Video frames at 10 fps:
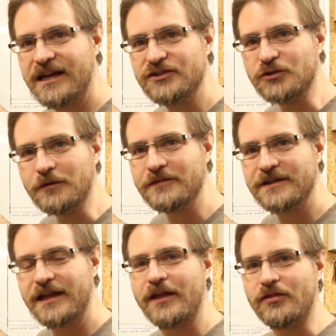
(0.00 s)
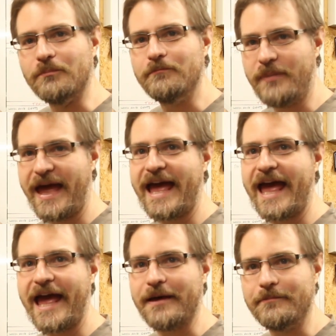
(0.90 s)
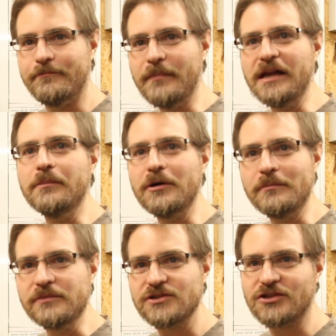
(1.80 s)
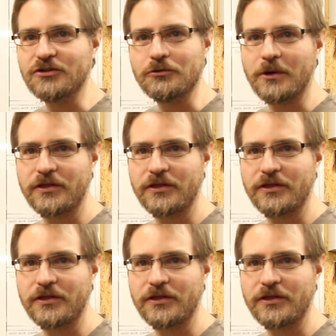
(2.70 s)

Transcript: sort of the bare minimum to,